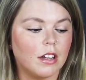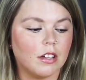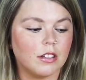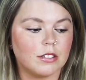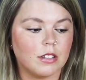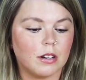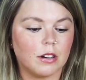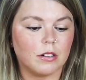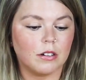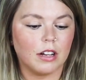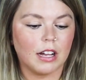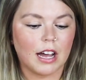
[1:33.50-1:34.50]

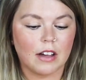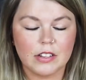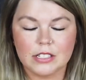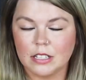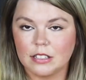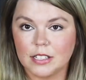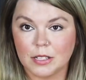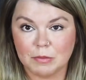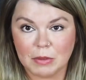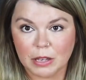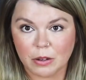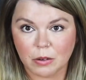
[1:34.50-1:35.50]
So obviously, since
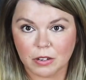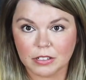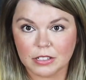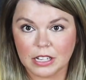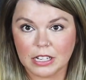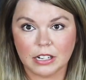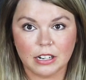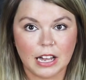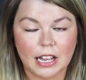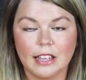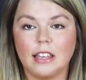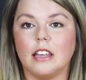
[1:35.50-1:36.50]
being quarantined, I
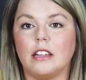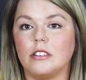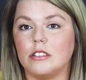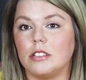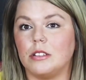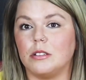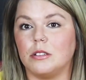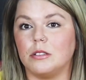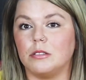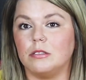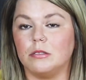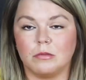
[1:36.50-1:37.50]
can't do,
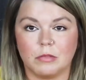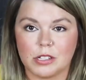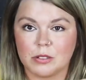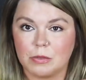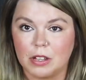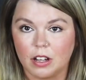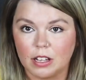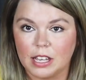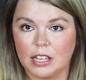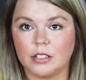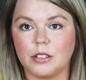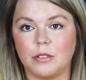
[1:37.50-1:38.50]
which we all
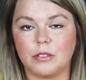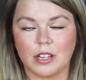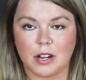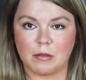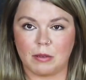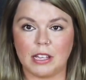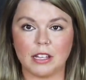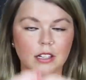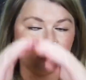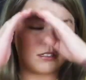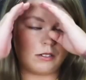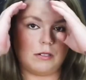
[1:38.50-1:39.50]
can't do, therapy,
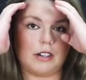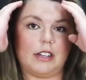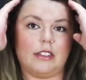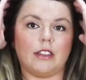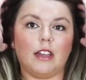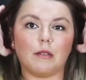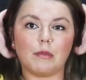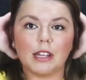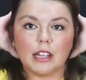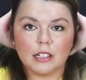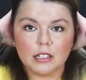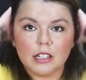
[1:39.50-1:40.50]
who are in
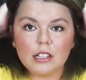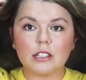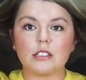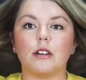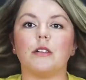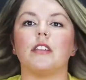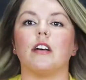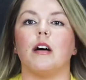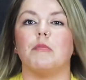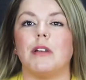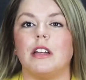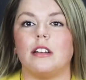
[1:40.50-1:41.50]
therapy. So it's all
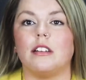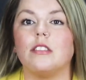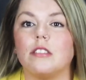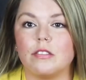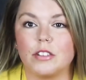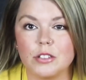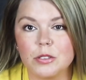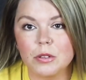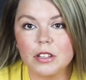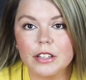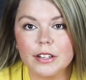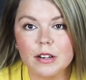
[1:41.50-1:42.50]
been virtual
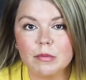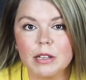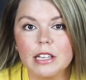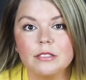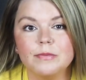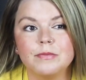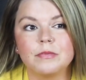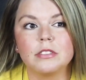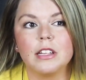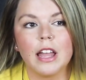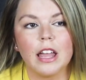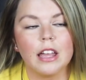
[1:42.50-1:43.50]
therapy.
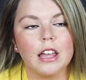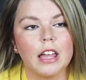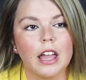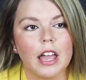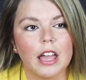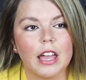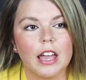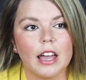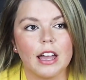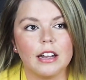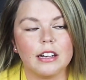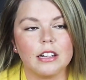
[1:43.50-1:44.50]

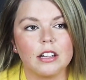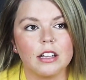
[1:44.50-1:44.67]
And